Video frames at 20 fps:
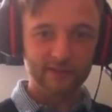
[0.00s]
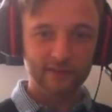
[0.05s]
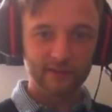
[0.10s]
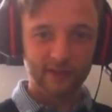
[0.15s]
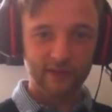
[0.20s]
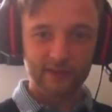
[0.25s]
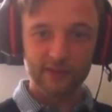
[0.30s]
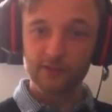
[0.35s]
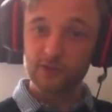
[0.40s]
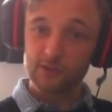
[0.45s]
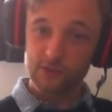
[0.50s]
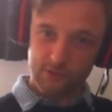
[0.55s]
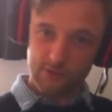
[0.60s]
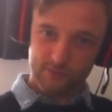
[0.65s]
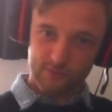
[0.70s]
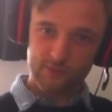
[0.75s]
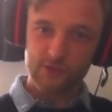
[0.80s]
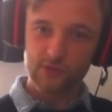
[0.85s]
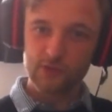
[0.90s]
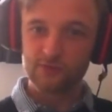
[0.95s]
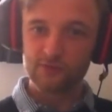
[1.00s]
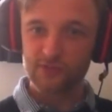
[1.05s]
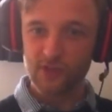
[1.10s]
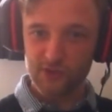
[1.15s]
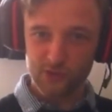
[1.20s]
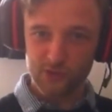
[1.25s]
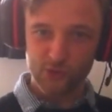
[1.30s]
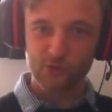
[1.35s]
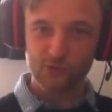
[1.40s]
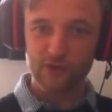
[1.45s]
Like you've
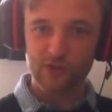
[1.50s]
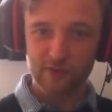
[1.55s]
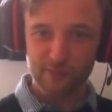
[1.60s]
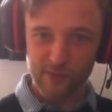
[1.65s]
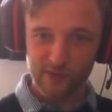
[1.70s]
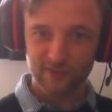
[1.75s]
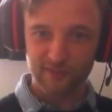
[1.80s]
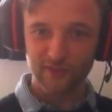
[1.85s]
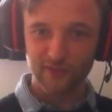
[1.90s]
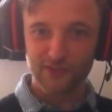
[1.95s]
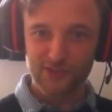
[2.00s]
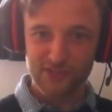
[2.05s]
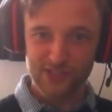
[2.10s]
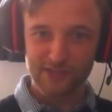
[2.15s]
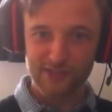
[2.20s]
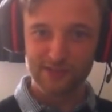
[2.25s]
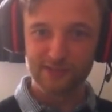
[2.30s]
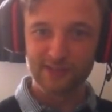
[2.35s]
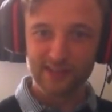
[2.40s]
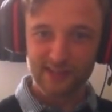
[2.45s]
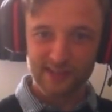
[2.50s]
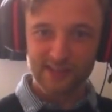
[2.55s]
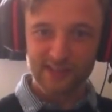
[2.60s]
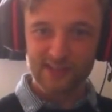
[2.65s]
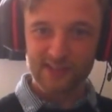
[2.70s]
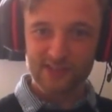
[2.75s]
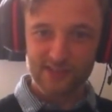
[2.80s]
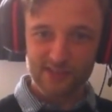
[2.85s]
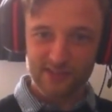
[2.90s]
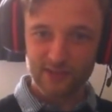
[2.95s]
done your Greek mythology
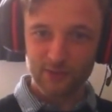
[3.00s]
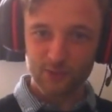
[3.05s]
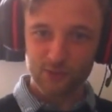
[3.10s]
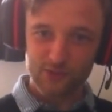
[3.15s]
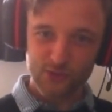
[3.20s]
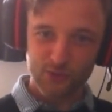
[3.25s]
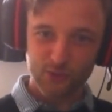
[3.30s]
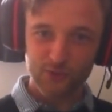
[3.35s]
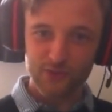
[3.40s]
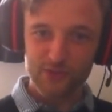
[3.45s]
little talks